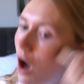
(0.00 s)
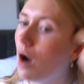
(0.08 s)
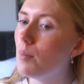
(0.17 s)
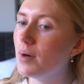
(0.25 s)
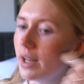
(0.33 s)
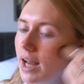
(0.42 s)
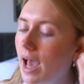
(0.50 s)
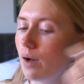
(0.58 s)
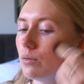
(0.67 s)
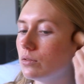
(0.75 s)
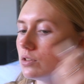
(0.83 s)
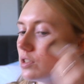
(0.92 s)
up and
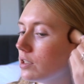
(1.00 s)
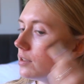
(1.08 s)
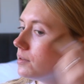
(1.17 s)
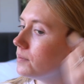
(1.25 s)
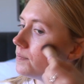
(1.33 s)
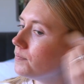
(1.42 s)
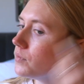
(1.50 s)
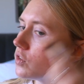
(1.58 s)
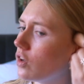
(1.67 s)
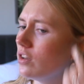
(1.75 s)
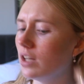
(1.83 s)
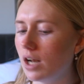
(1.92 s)
out.
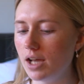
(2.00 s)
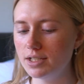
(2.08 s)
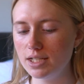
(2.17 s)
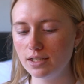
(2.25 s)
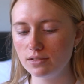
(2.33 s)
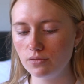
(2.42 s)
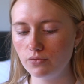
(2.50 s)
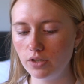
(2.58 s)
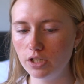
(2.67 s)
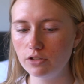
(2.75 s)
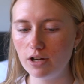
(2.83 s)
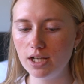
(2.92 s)
Sorry, the lighting isn't
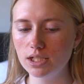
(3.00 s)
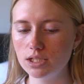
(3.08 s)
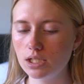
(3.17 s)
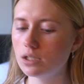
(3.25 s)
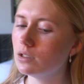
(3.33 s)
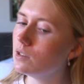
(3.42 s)
very great.